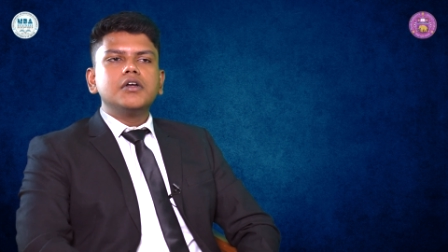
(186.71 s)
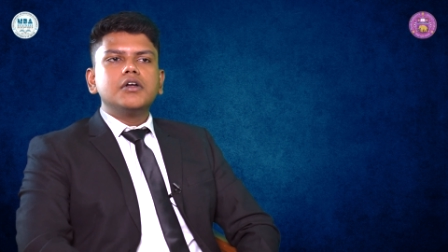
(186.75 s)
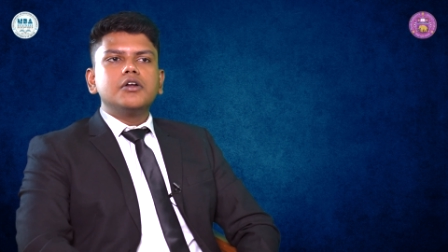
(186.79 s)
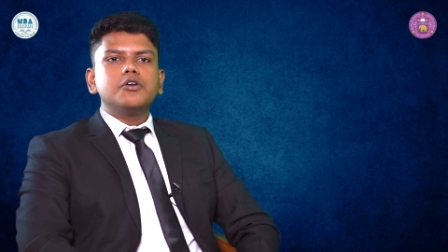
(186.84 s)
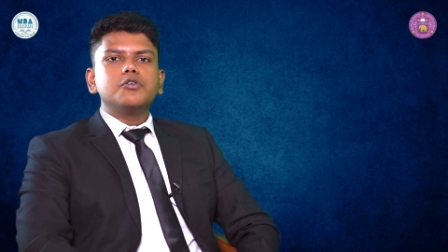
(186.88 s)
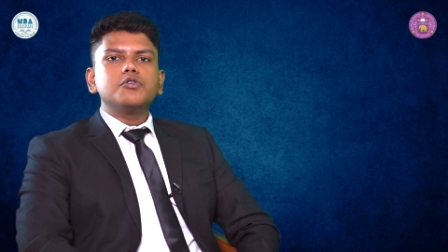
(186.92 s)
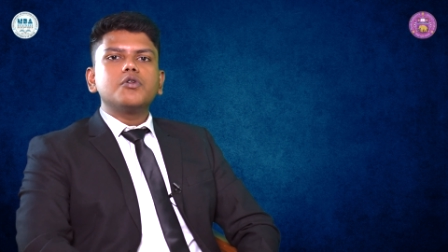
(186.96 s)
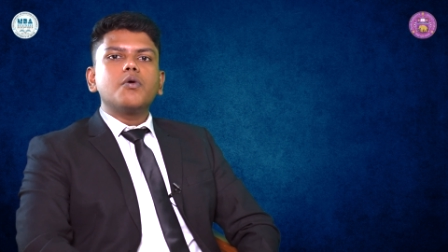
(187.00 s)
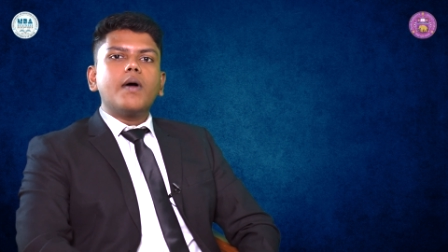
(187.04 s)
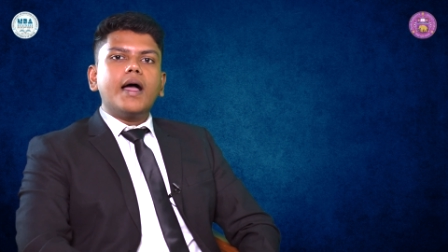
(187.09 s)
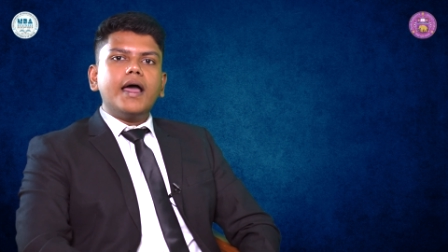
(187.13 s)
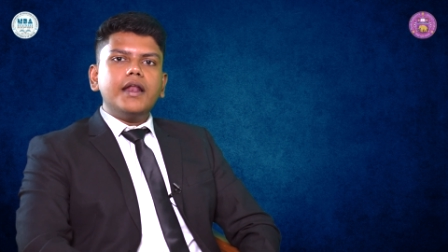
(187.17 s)
to
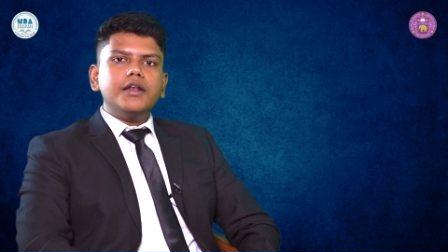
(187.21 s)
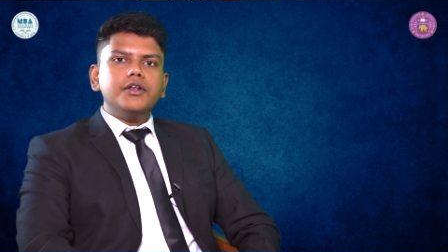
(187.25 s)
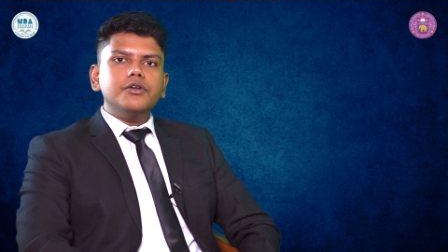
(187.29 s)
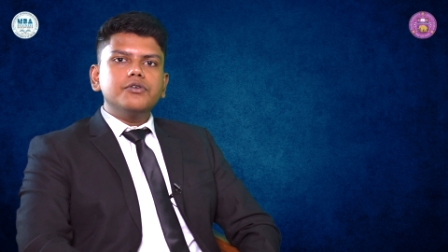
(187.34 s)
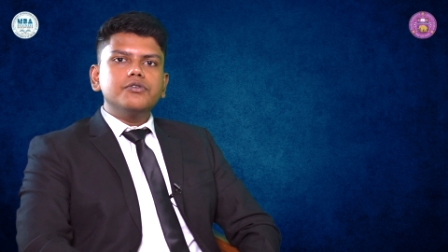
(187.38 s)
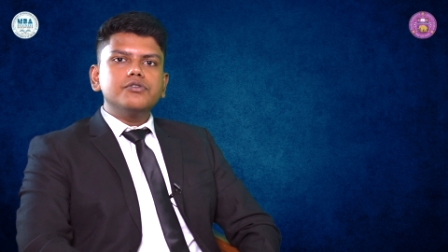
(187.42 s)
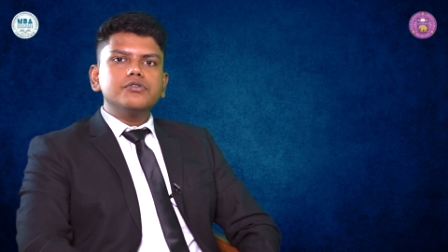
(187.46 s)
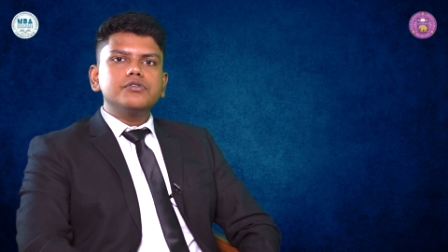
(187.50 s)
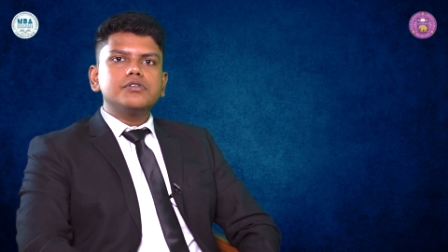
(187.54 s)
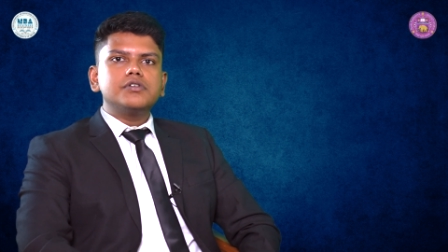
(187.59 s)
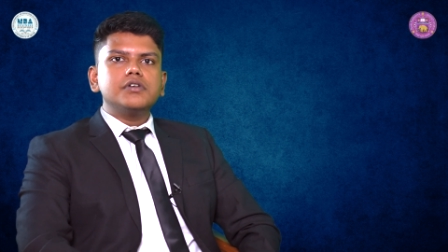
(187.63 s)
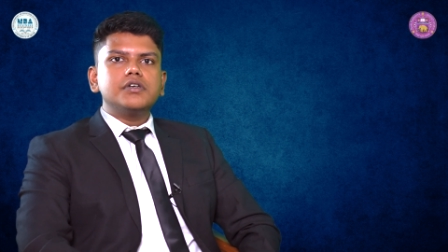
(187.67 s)
the
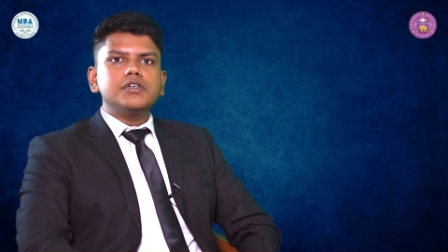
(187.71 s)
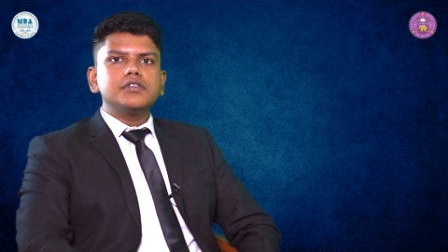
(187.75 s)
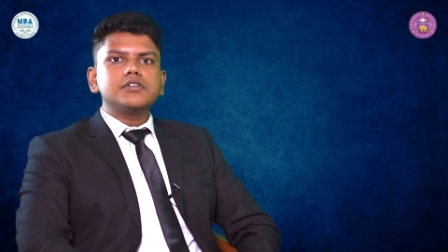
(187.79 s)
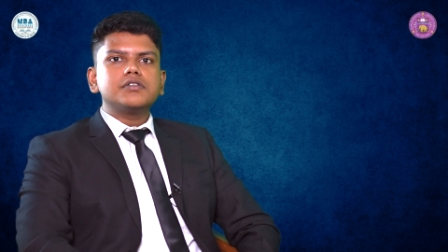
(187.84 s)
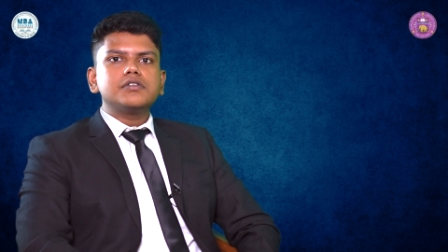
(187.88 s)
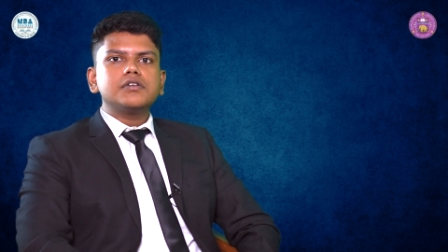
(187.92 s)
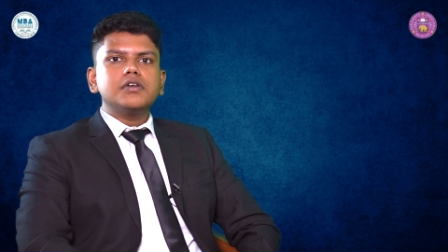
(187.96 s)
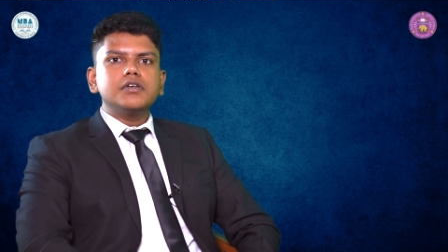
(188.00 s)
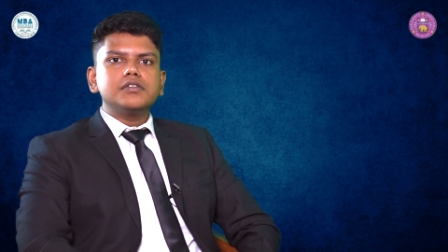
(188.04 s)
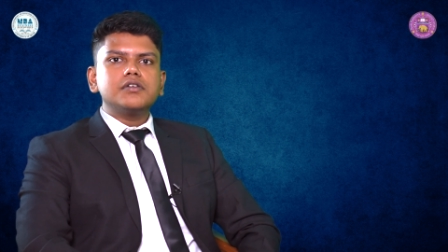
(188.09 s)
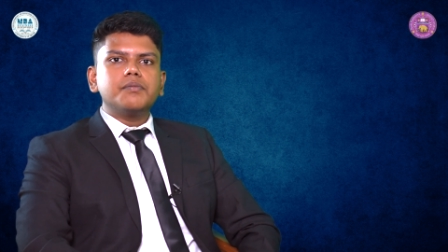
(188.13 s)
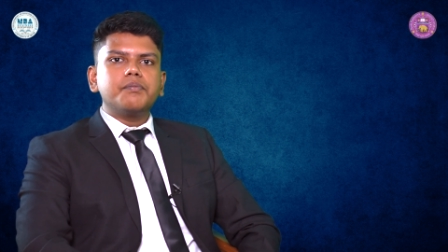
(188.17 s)
values is
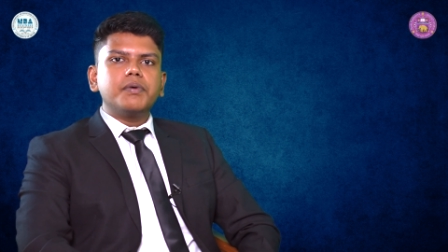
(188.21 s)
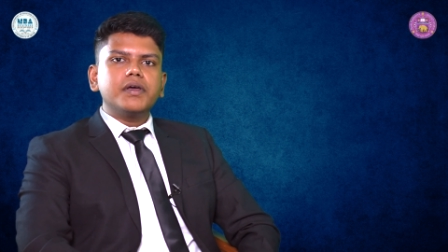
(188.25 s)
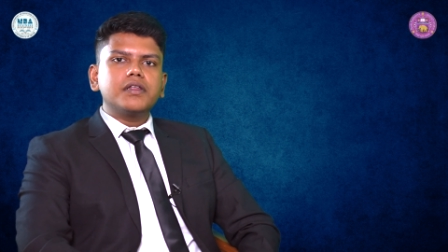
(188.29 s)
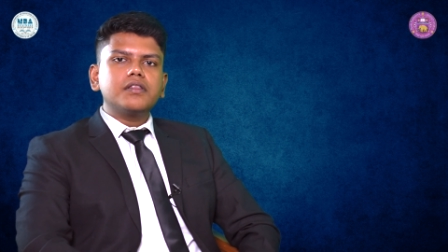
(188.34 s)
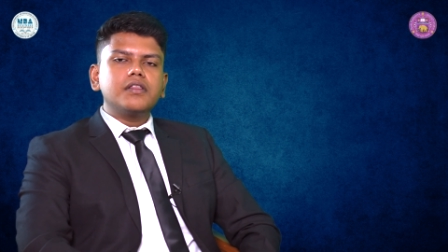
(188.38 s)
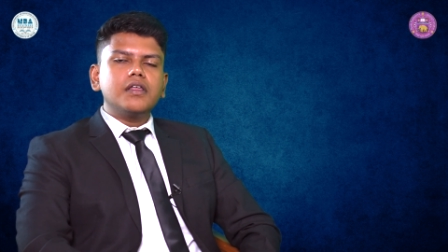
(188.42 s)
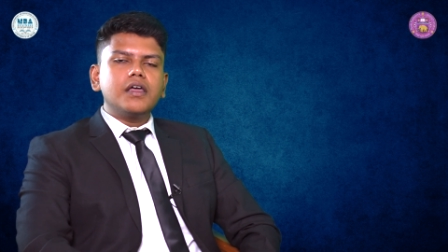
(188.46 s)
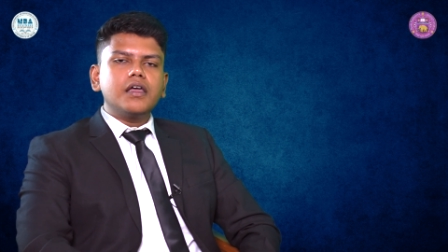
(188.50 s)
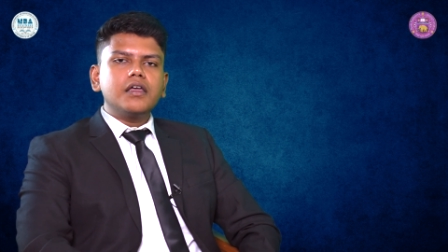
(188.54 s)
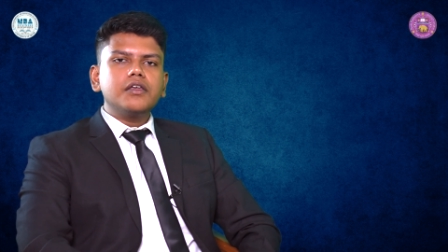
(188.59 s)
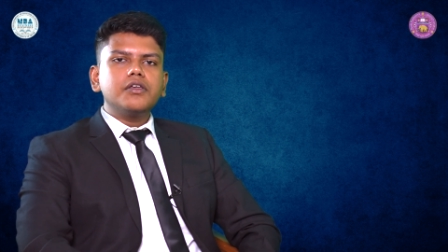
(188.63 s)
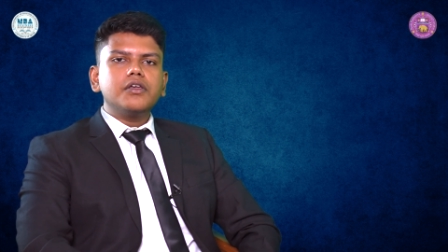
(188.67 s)
is a big
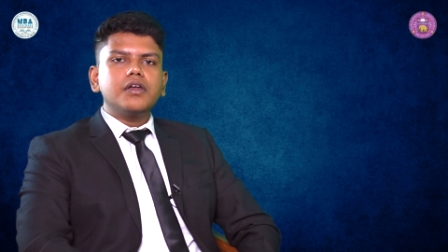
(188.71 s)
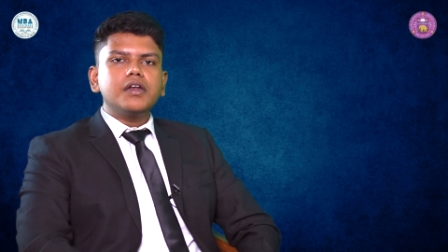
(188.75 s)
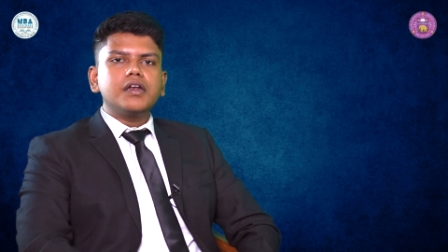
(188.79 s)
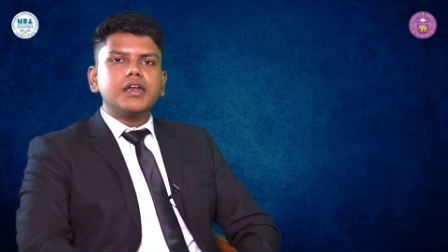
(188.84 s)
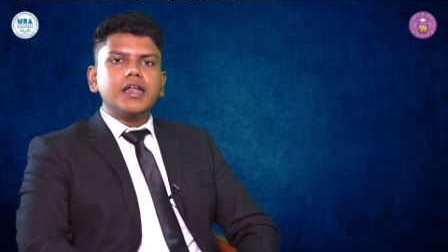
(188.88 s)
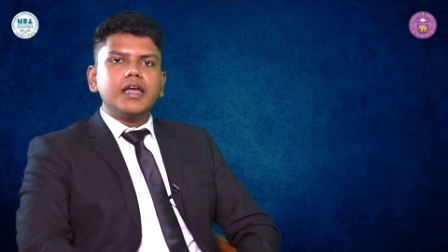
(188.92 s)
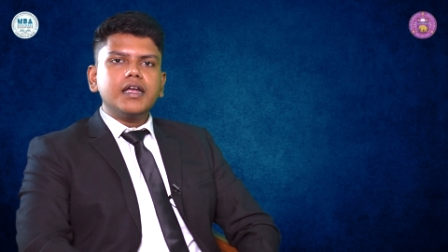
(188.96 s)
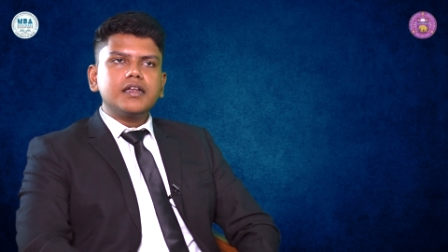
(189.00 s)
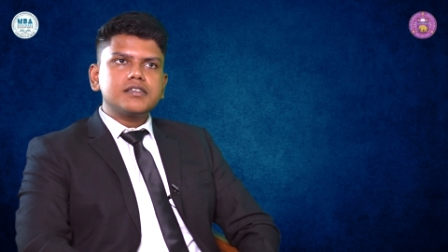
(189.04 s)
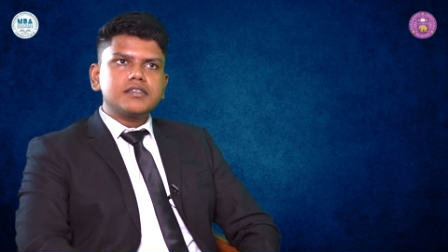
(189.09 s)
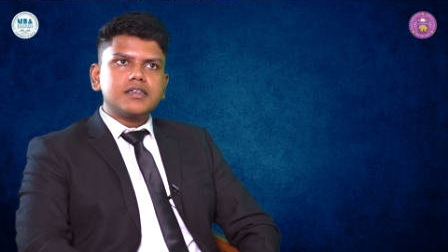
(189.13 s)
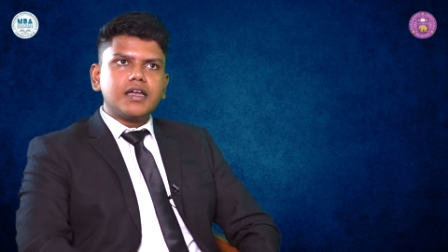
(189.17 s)
thing. It
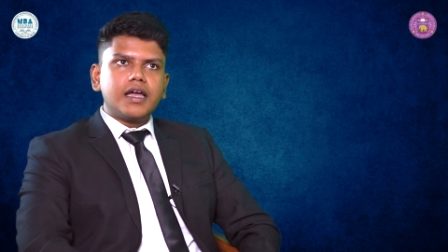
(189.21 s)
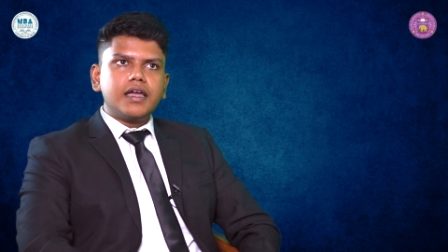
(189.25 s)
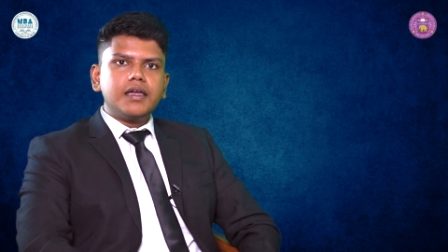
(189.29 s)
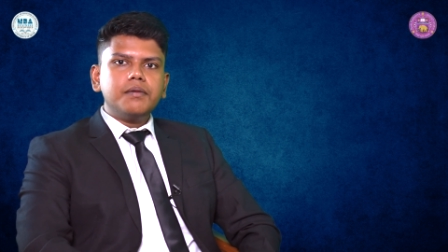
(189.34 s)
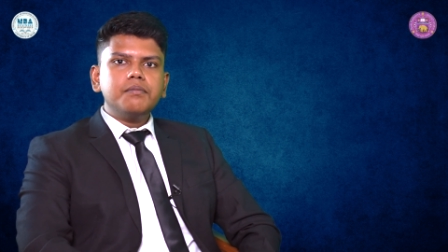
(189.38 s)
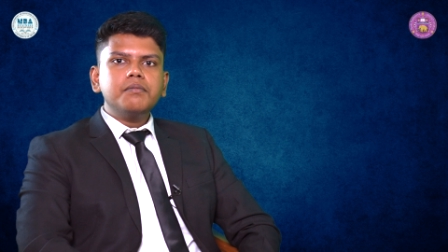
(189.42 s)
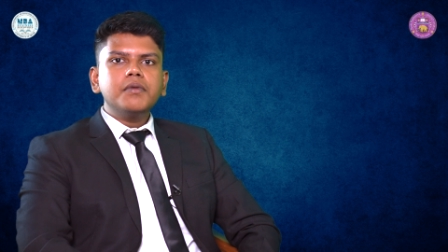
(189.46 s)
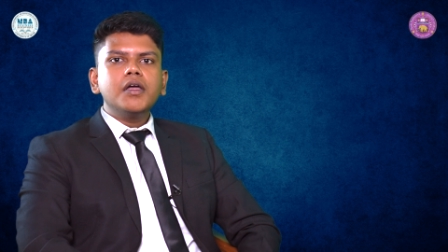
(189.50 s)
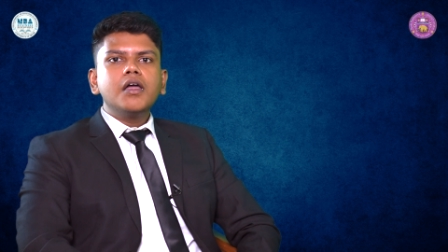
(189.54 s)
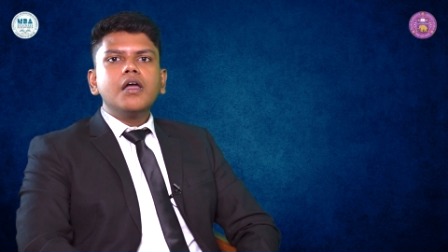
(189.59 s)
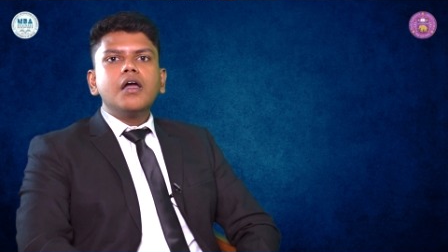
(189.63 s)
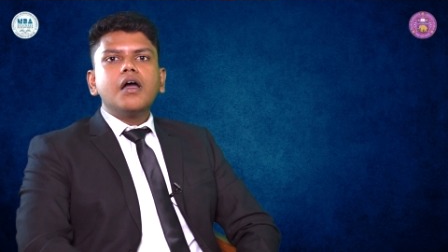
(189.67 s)
takes
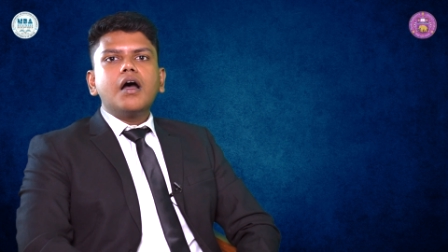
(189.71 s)
time.